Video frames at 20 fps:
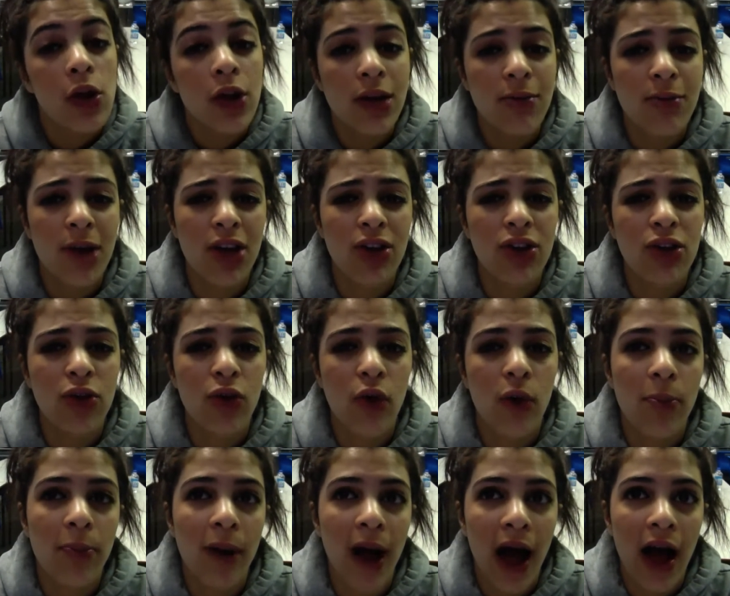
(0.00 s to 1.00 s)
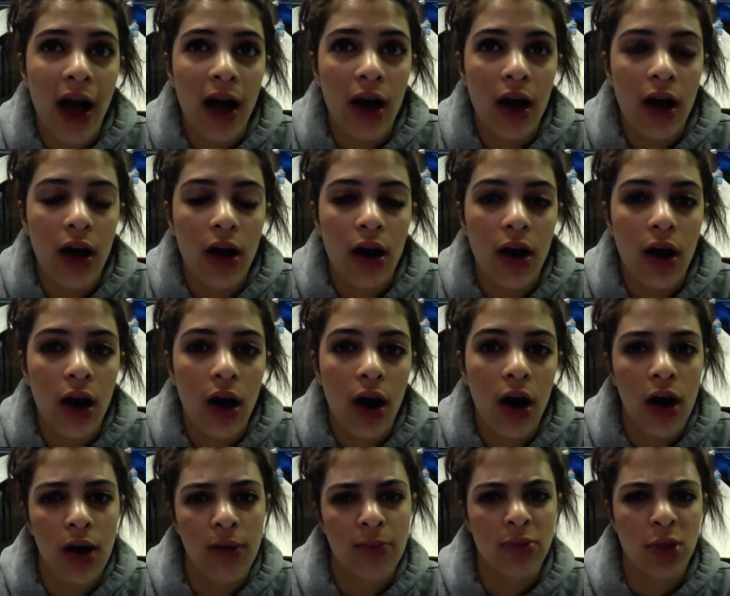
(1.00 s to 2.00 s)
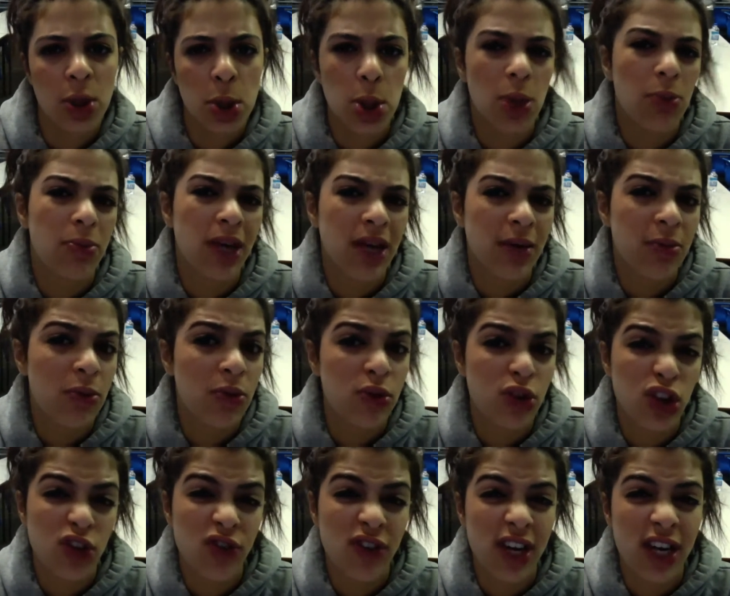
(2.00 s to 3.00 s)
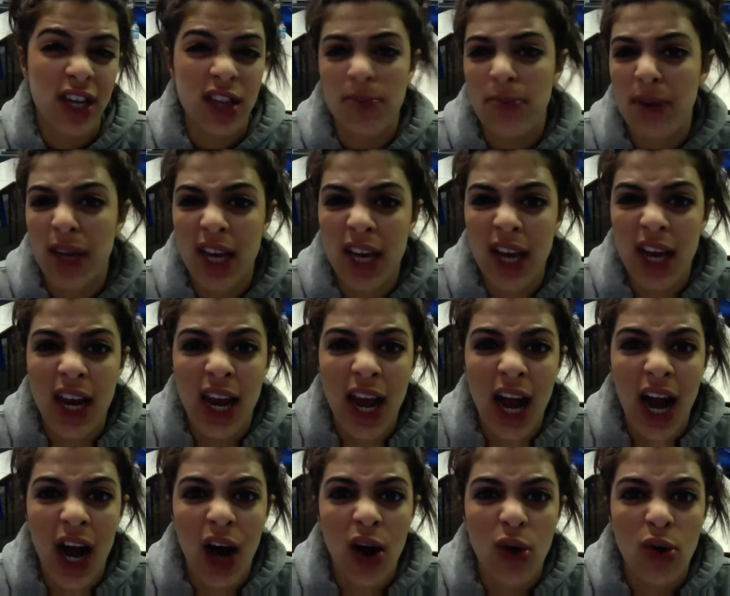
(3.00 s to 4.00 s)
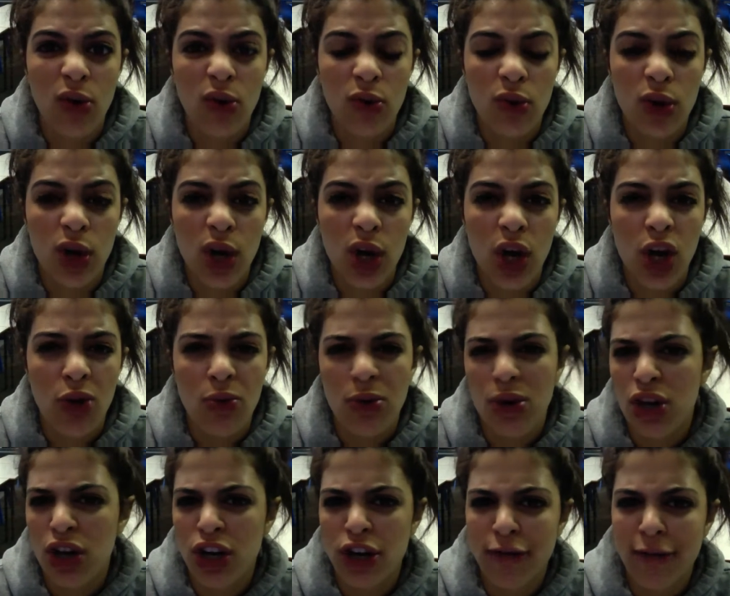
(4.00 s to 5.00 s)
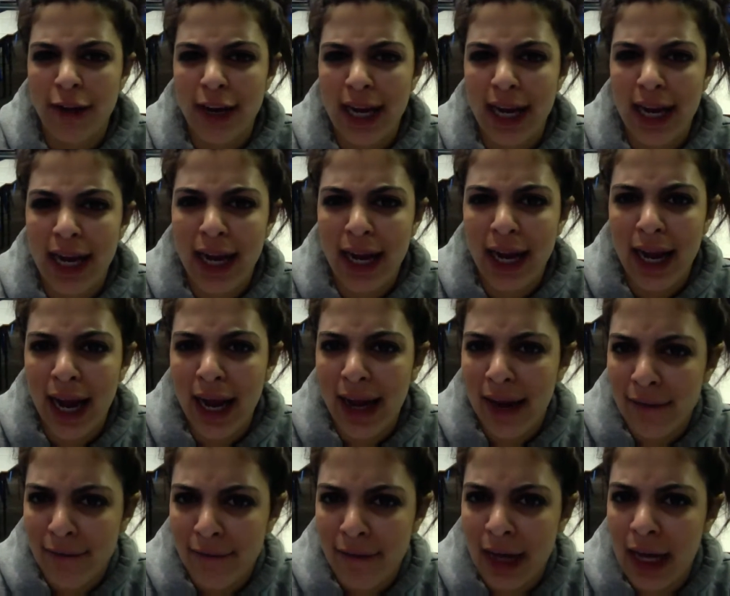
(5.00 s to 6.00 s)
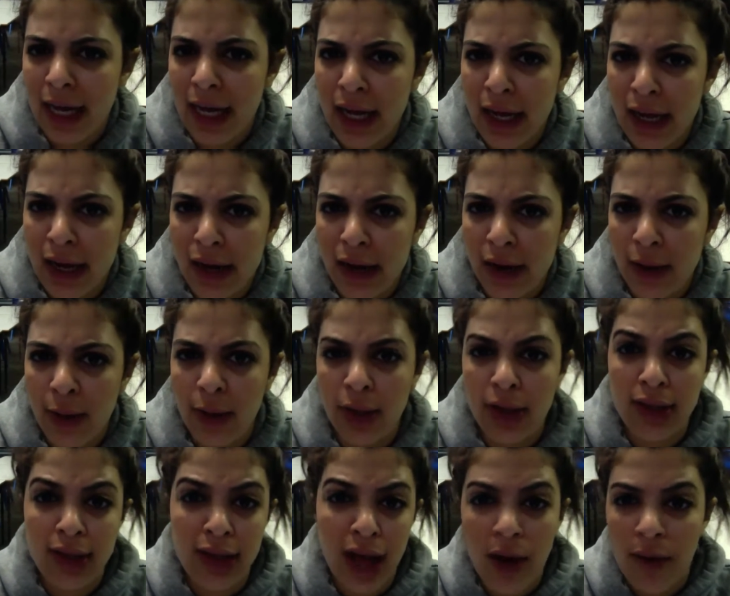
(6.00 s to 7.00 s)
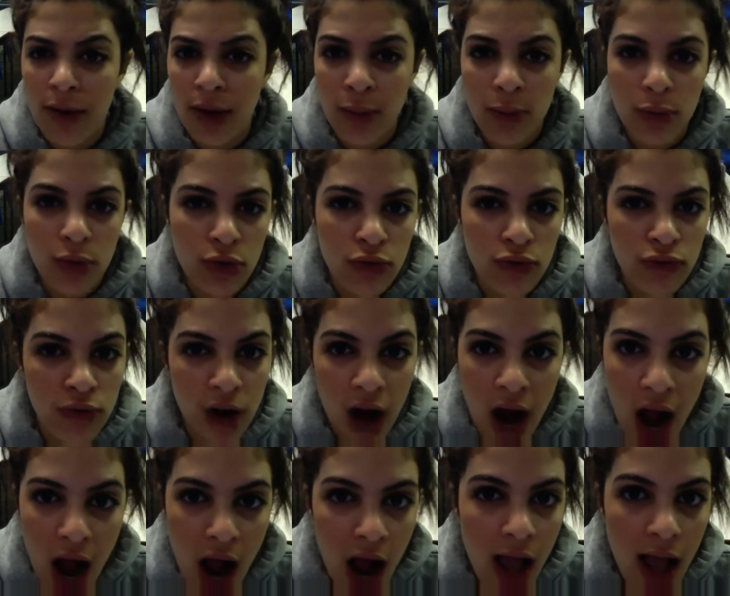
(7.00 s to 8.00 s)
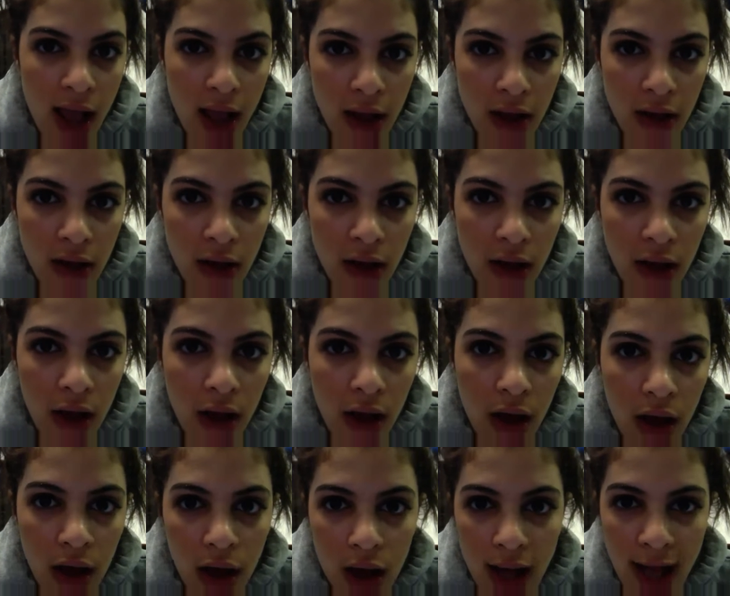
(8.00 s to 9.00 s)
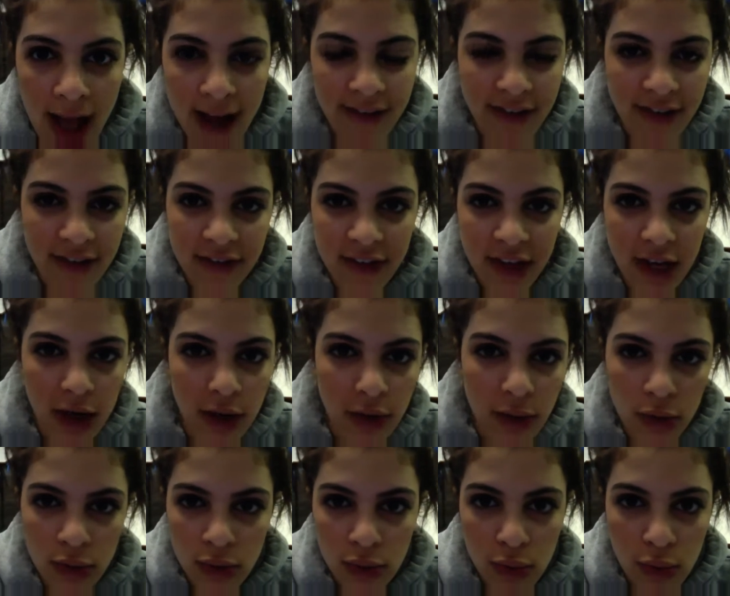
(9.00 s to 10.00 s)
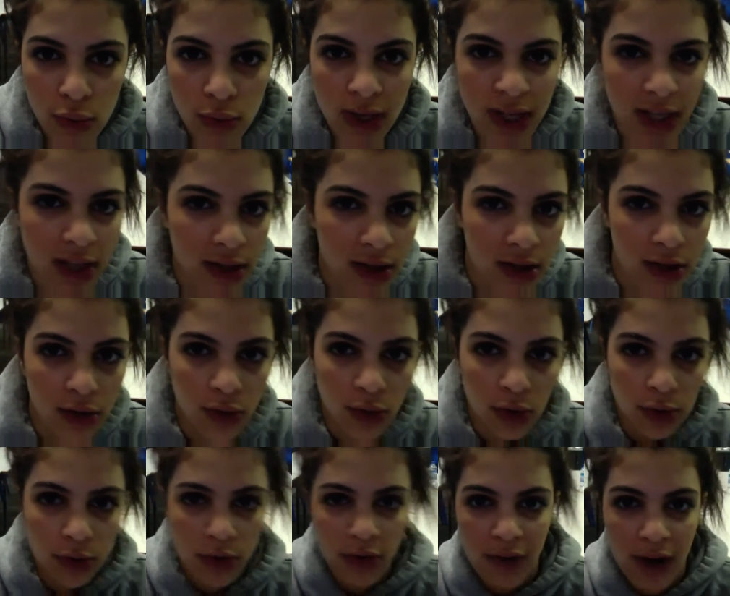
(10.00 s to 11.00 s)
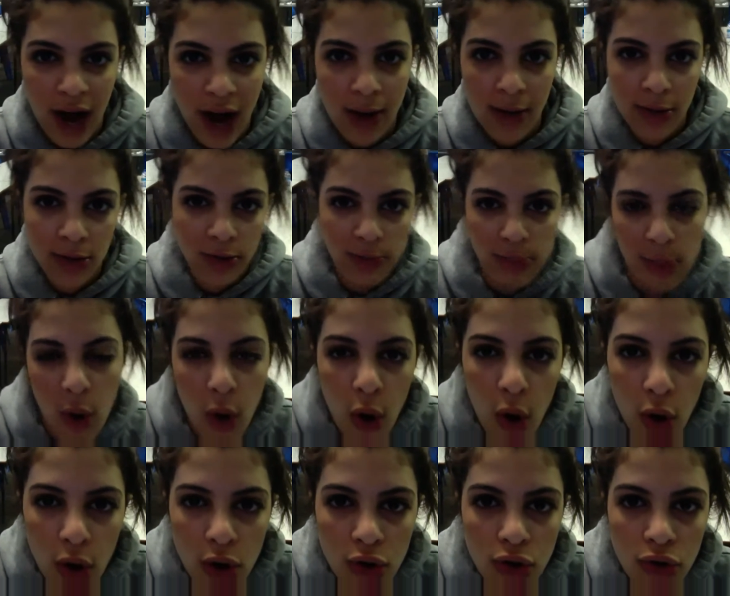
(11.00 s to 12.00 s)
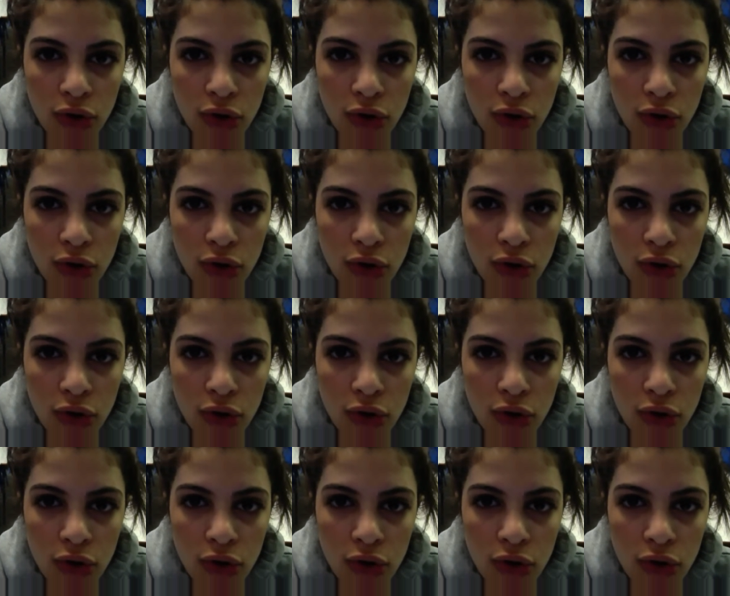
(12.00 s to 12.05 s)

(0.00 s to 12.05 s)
We mostly got back the shopkeeper wasn't really speaking loud, couldn't really hear anything, the sounding wasn't right, everything was all into not the right spot.